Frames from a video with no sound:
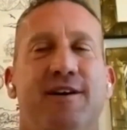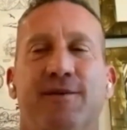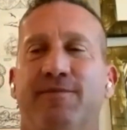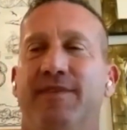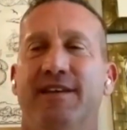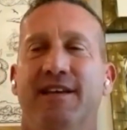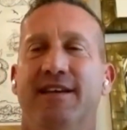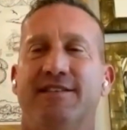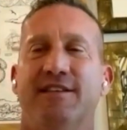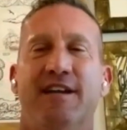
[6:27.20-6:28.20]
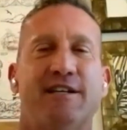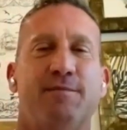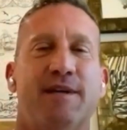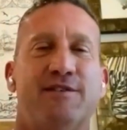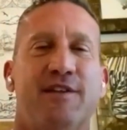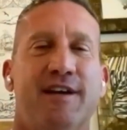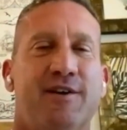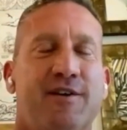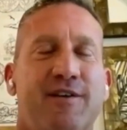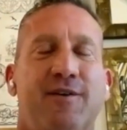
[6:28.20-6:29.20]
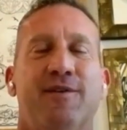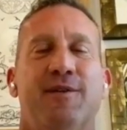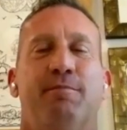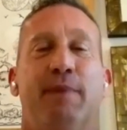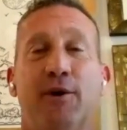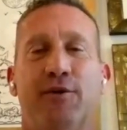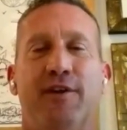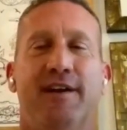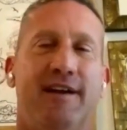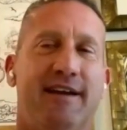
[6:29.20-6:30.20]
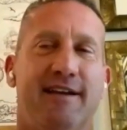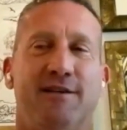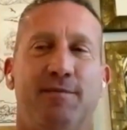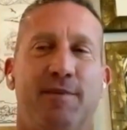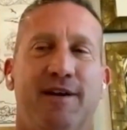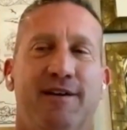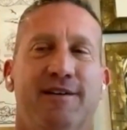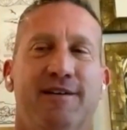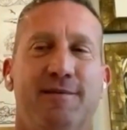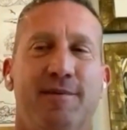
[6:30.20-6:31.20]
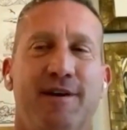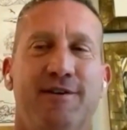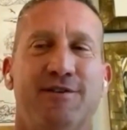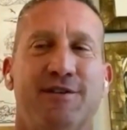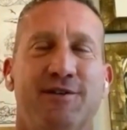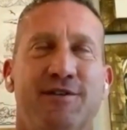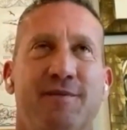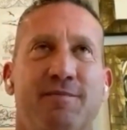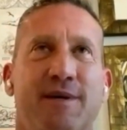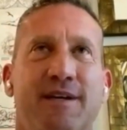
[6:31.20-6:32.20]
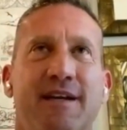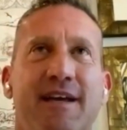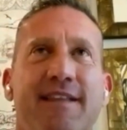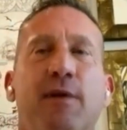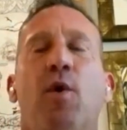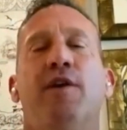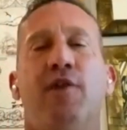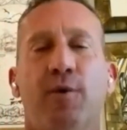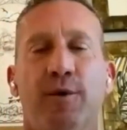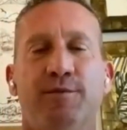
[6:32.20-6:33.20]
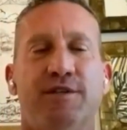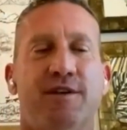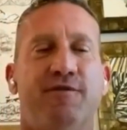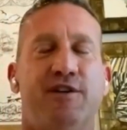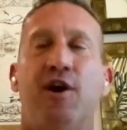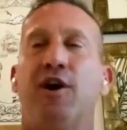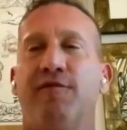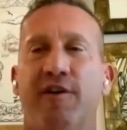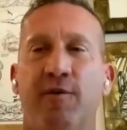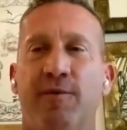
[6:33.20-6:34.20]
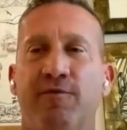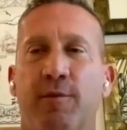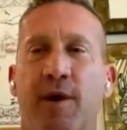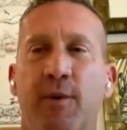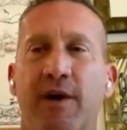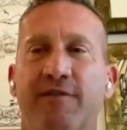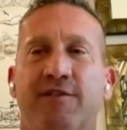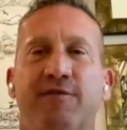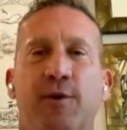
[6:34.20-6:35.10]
you know, is the next best thing, or or the better thing, I guess, depending on depending on your skill set. But and then one of our rooms is a photography room for my wife to.